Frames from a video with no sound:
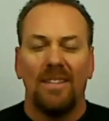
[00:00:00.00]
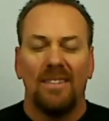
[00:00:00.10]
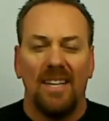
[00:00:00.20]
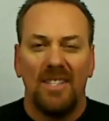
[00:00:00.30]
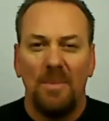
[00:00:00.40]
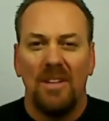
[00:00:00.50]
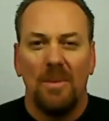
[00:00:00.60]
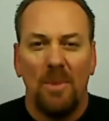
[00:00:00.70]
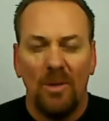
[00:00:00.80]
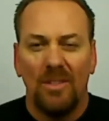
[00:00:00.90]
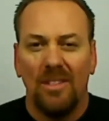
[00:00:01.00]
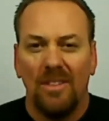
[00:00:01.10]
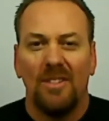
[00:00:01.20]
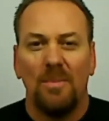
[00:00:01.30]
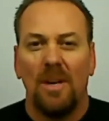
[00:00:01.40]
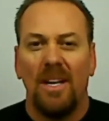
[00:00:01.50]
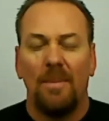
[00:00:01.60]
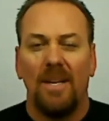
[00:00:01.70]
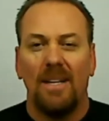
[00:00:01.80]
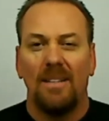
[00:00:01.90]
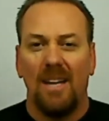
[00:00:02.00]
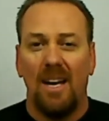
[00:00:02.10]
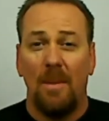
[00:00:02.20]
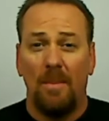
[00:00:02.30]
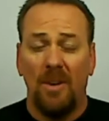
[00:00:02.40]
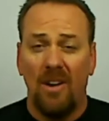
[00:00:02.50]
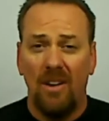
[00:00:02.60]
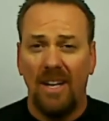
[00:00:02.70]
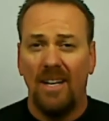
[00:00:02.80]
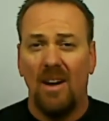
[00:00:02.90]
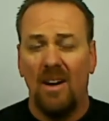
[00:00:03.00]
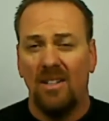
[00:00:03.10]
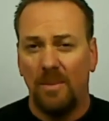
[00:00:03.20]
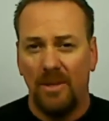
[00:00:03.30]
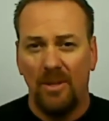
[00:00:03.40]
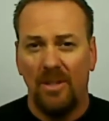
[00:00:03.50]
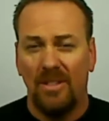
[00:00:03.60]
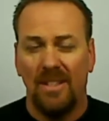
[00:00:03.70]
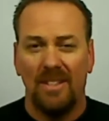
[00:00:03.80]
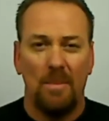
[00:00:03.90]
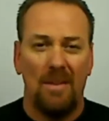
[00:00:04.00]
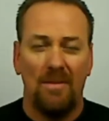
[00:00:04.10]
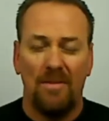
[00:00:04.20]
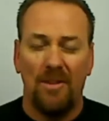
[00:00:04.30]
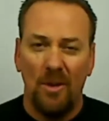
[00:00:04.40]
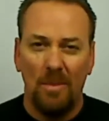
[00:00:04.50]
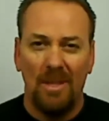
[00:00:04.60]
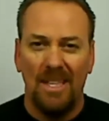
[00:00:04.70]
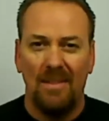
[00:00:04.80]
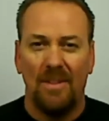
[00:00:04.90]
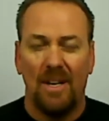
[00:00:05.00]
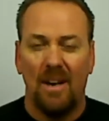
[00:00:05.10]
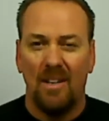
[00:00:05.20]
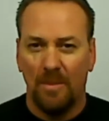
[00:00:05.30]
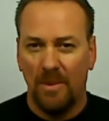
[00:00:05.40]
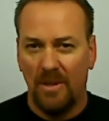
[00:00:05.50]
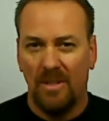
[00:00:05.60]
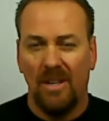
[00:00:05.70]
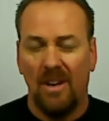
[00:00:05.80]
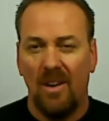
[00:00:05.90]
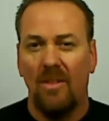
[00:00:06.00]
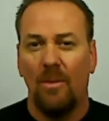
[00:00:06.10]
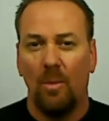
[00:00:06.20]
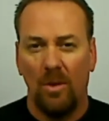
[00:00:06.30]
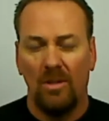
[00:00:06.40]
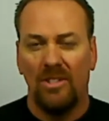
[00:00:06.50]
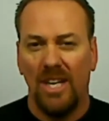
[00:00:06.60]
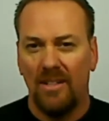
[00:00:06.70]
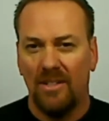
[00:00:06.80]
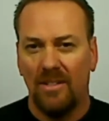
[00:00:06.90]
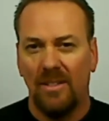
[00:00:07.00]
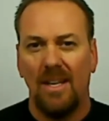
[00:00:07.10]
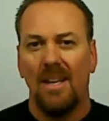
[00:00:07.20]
excites me the most of this, Mike, because I'm targeting entrepreneurs, and it's my firm belief that entrepreneurs are the world changers.